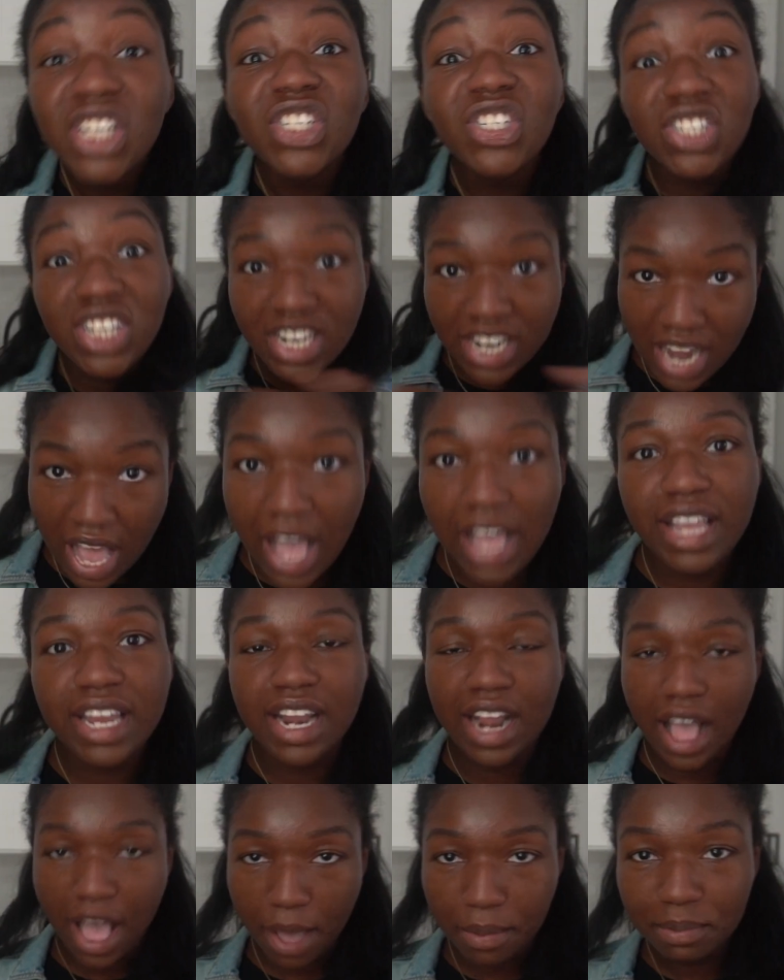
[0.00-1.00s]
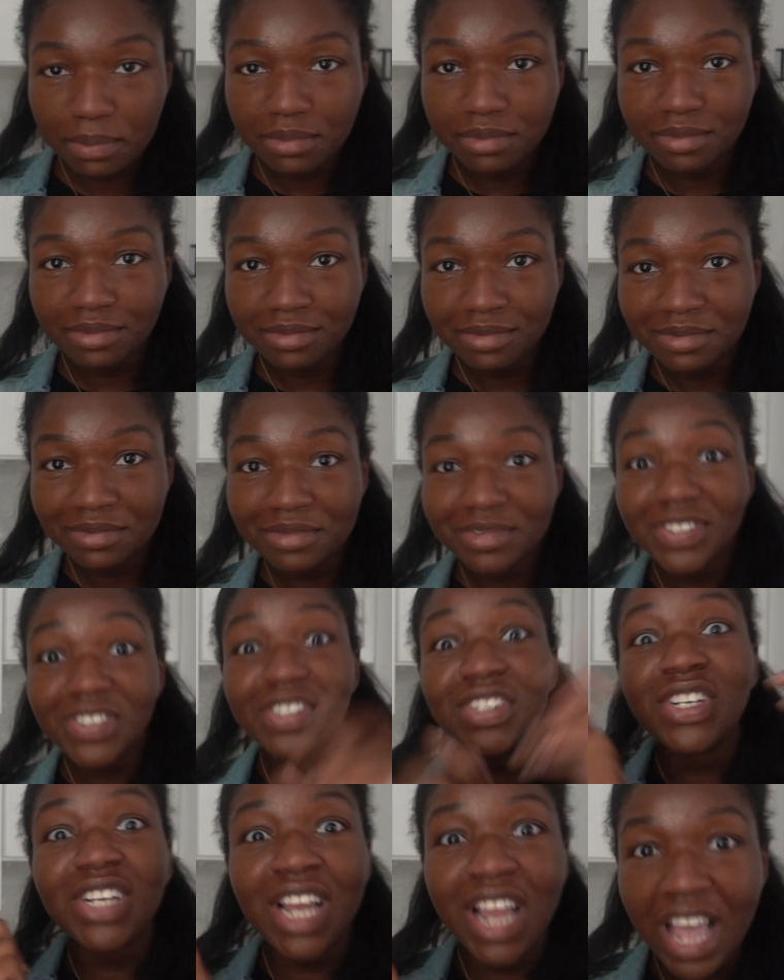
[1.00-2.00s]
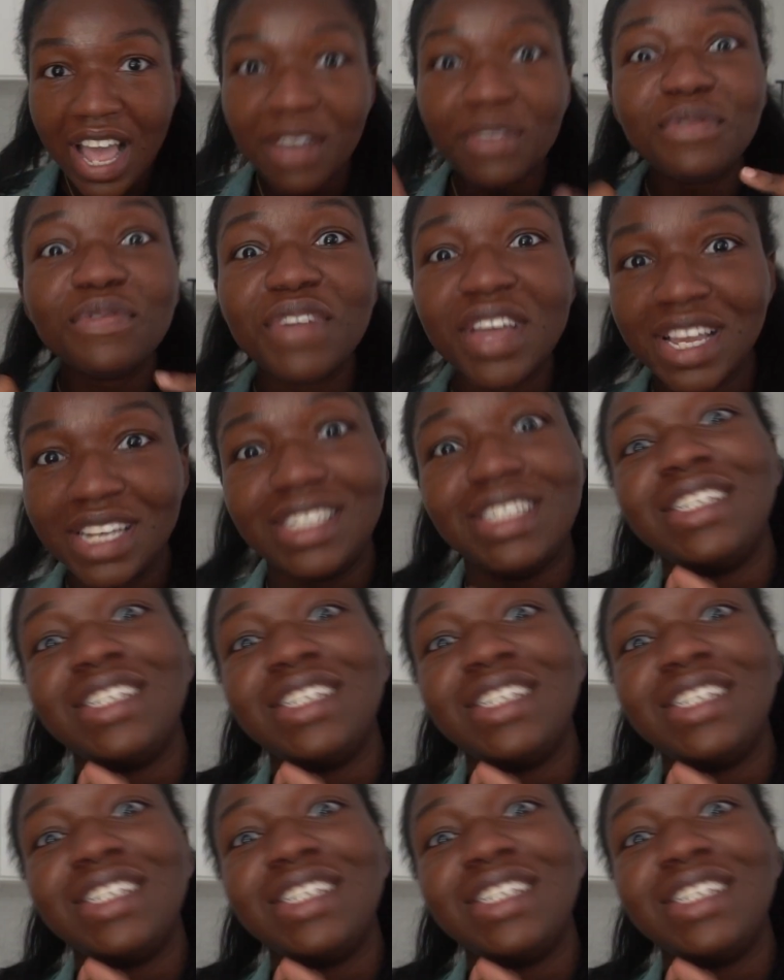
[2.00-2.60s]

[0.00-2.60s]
She did not eat it up. She ate fish